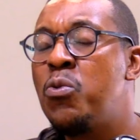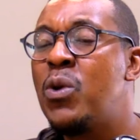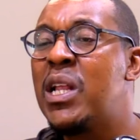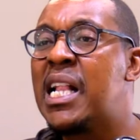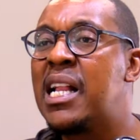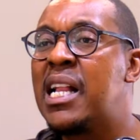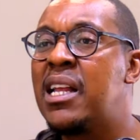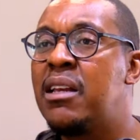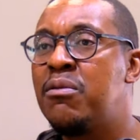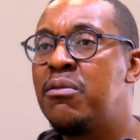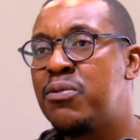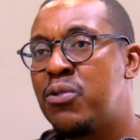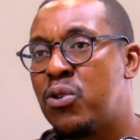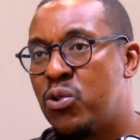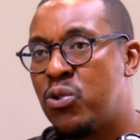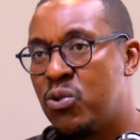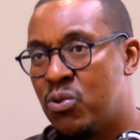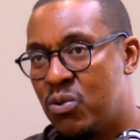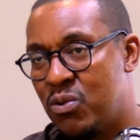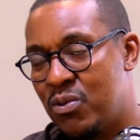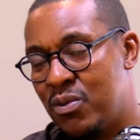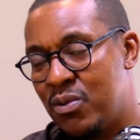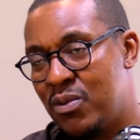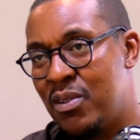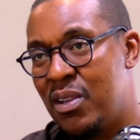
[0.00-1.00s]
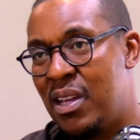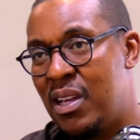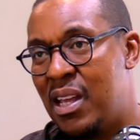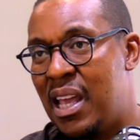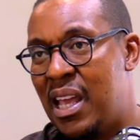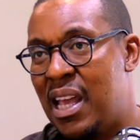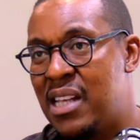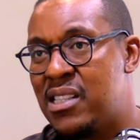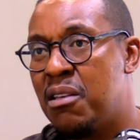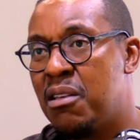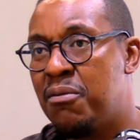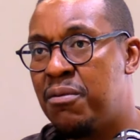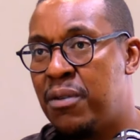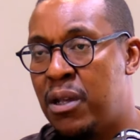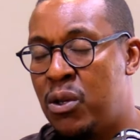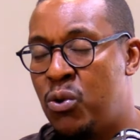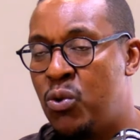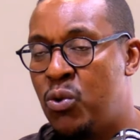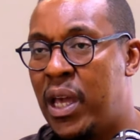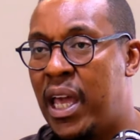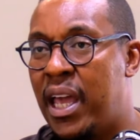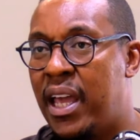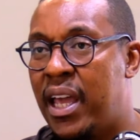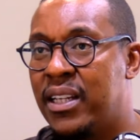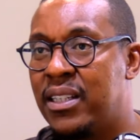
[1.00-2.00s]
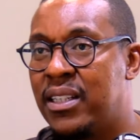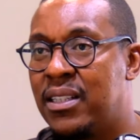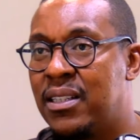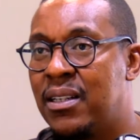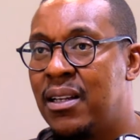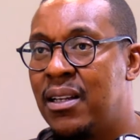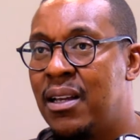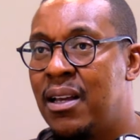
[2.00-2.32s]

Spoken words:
we clean for you as a value add?